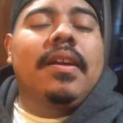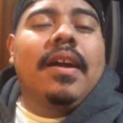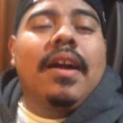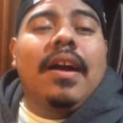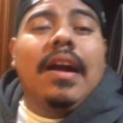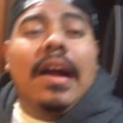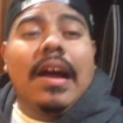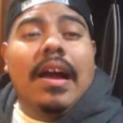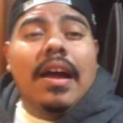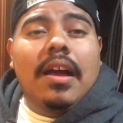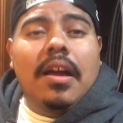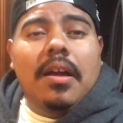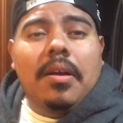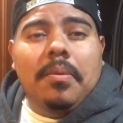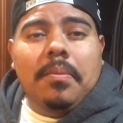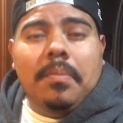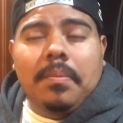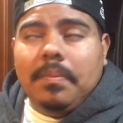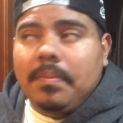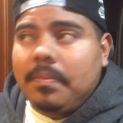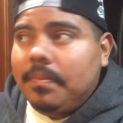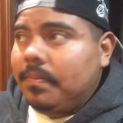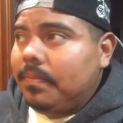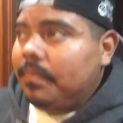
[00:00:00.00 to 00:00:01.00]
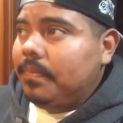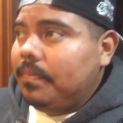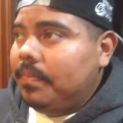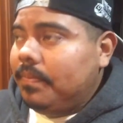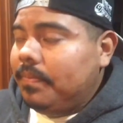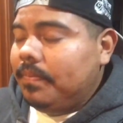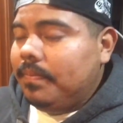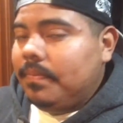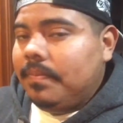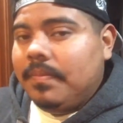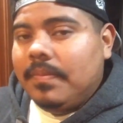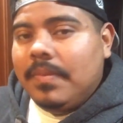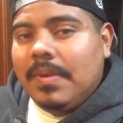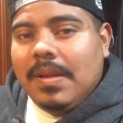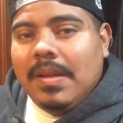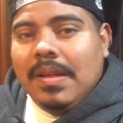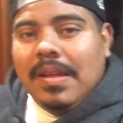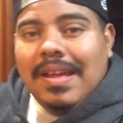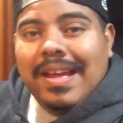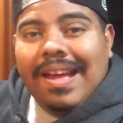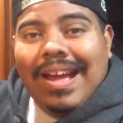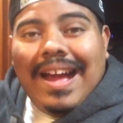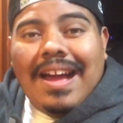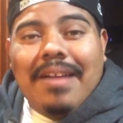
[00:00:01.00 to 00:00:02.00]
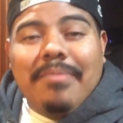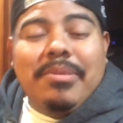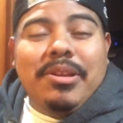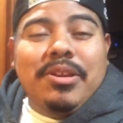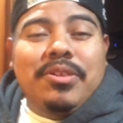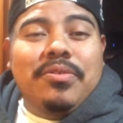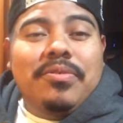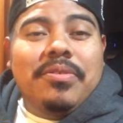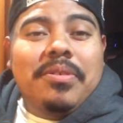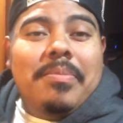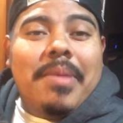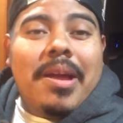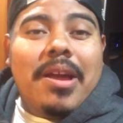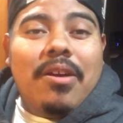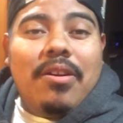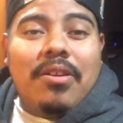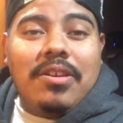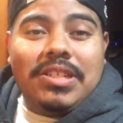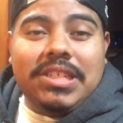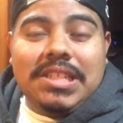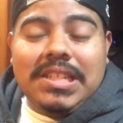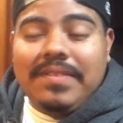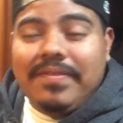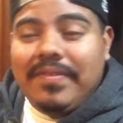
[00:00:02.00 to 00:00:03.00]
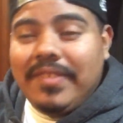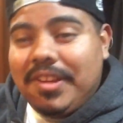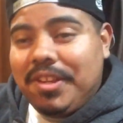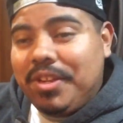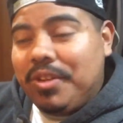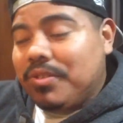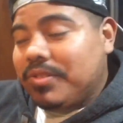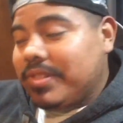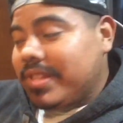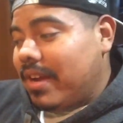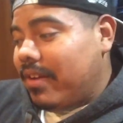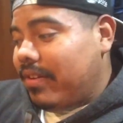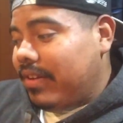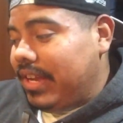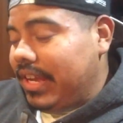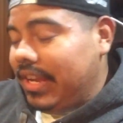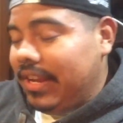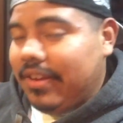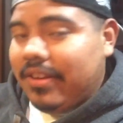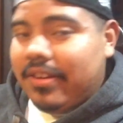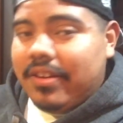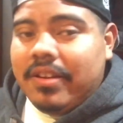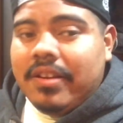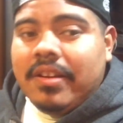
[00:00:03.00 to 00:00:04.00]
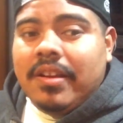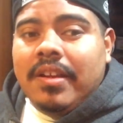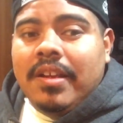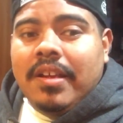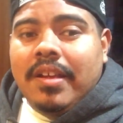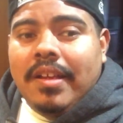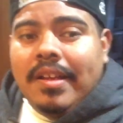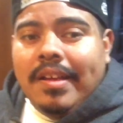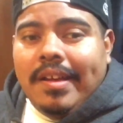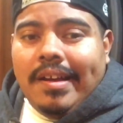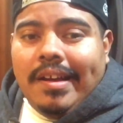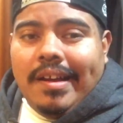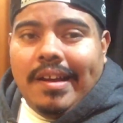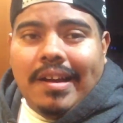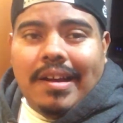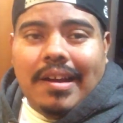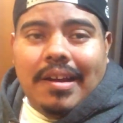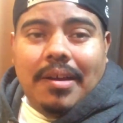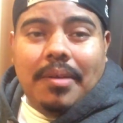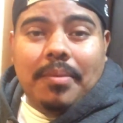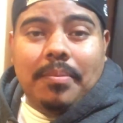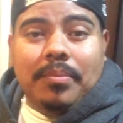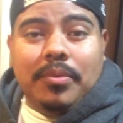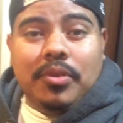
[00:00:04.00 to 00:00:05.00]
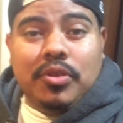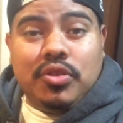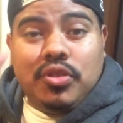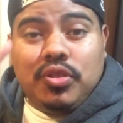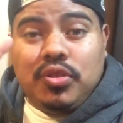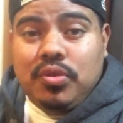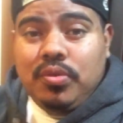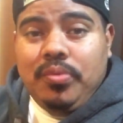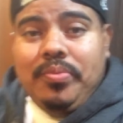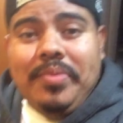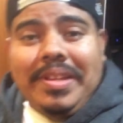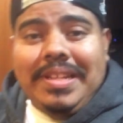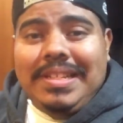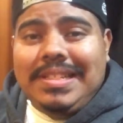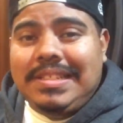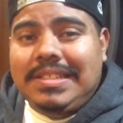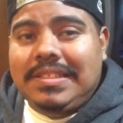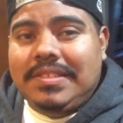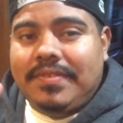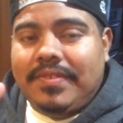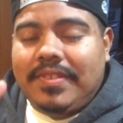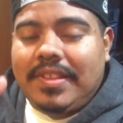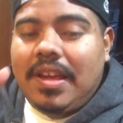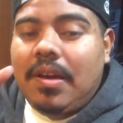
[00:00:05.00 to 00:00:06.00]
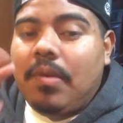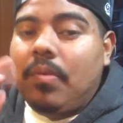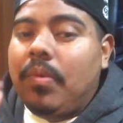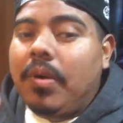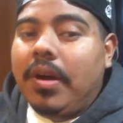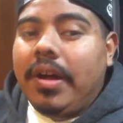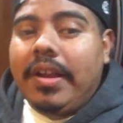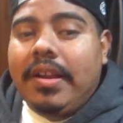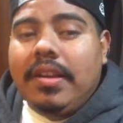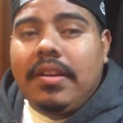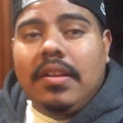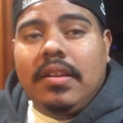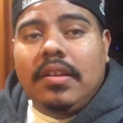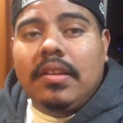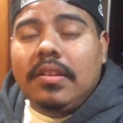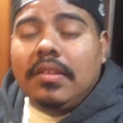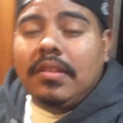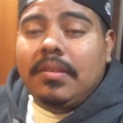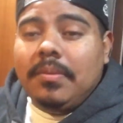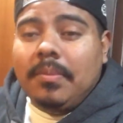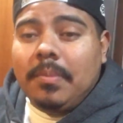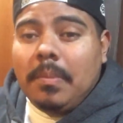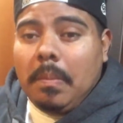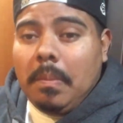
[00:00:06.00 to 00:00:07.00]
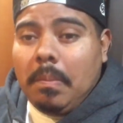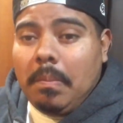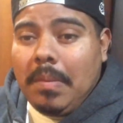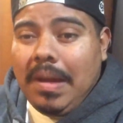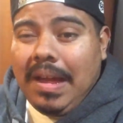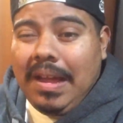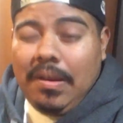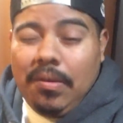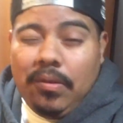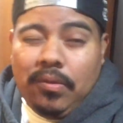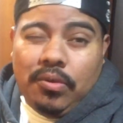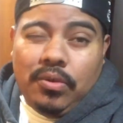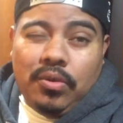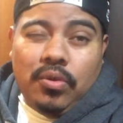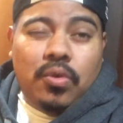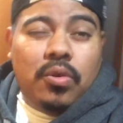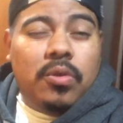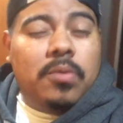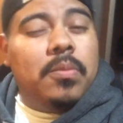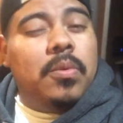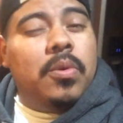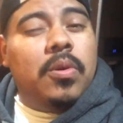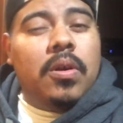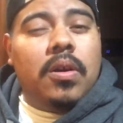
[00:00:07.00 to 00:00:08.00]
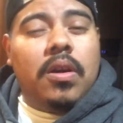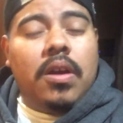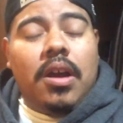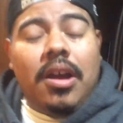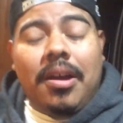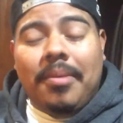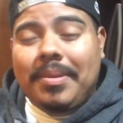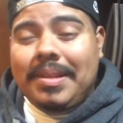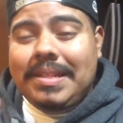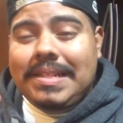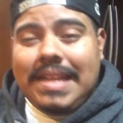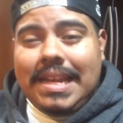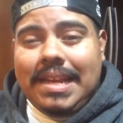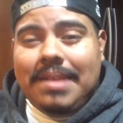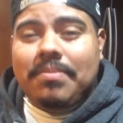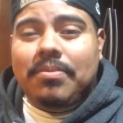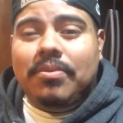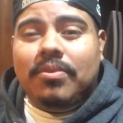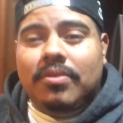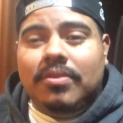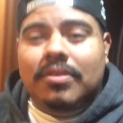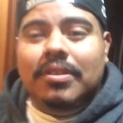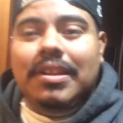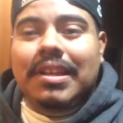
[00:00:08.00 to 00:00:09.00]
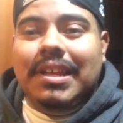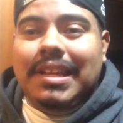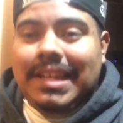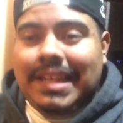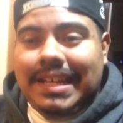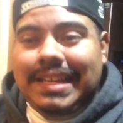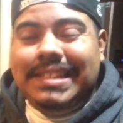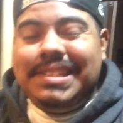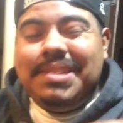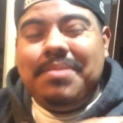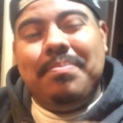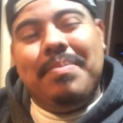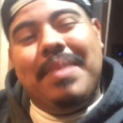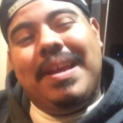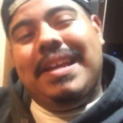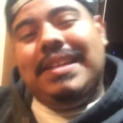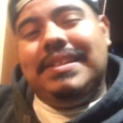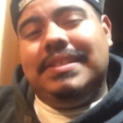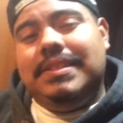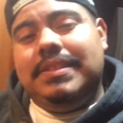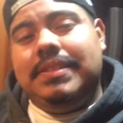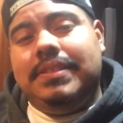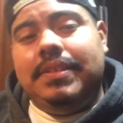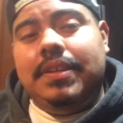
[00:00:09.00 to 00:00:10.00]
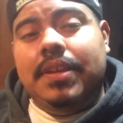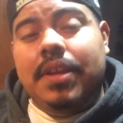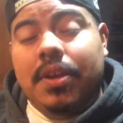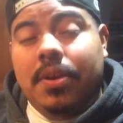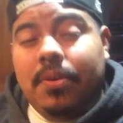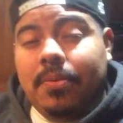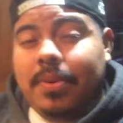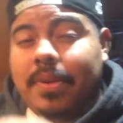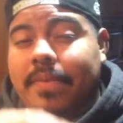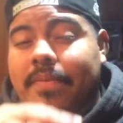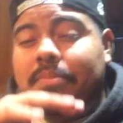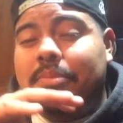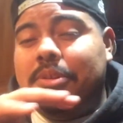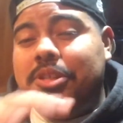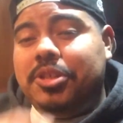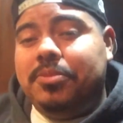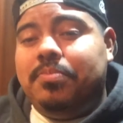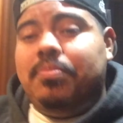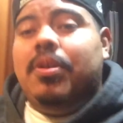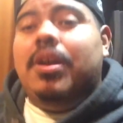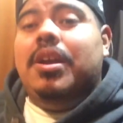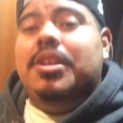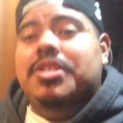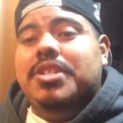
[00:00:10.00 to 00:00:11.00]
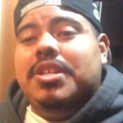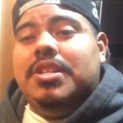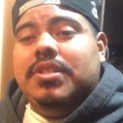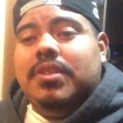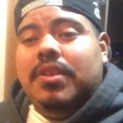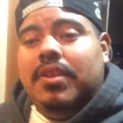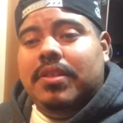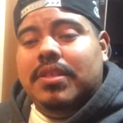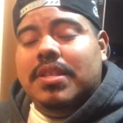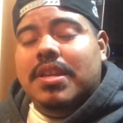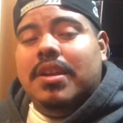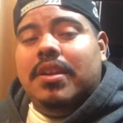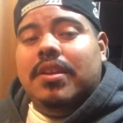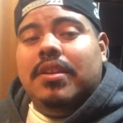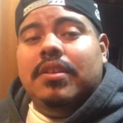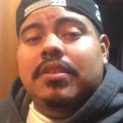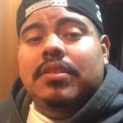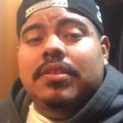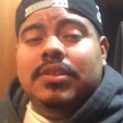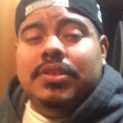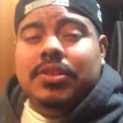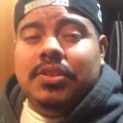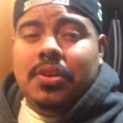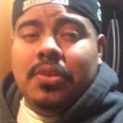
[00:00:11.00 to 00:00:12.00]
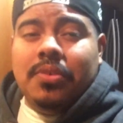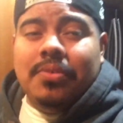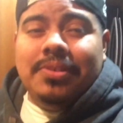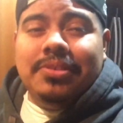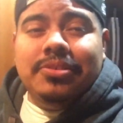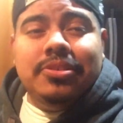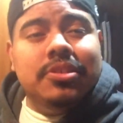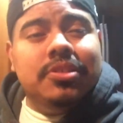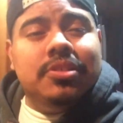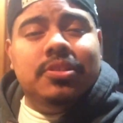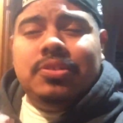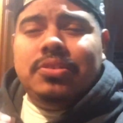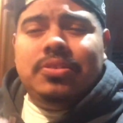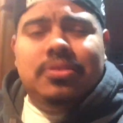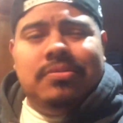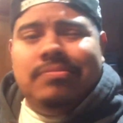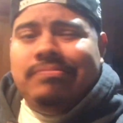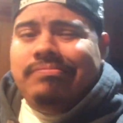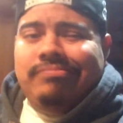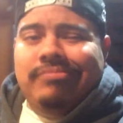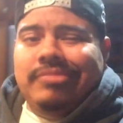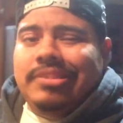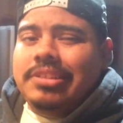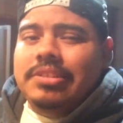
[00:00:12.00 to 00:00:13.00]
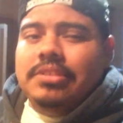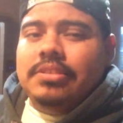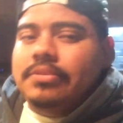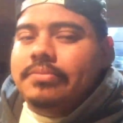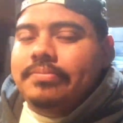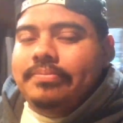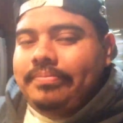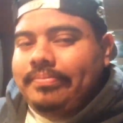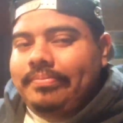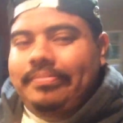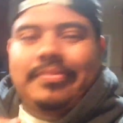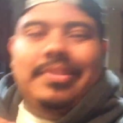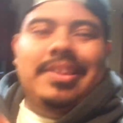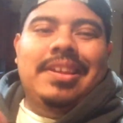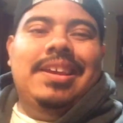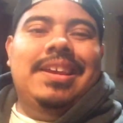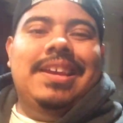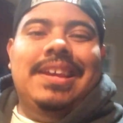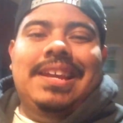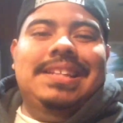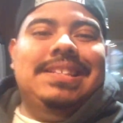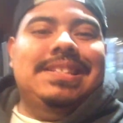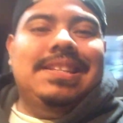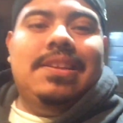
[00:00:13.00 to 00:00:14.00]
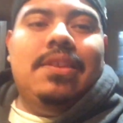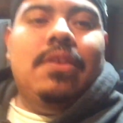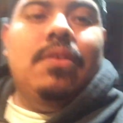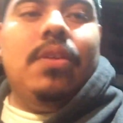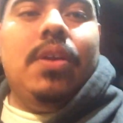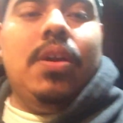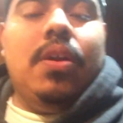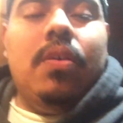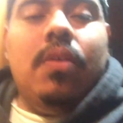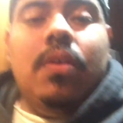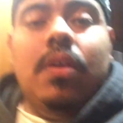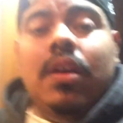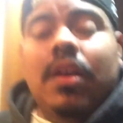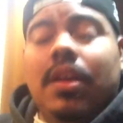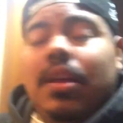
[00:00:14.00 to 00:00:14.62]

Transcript: bad. Um, I've been doing my RC videos out here. Um, there's two reasons for that. One, my normal hobby table is a mess. We have a bunch of projects on there, so it's just, it's, it's a no-go.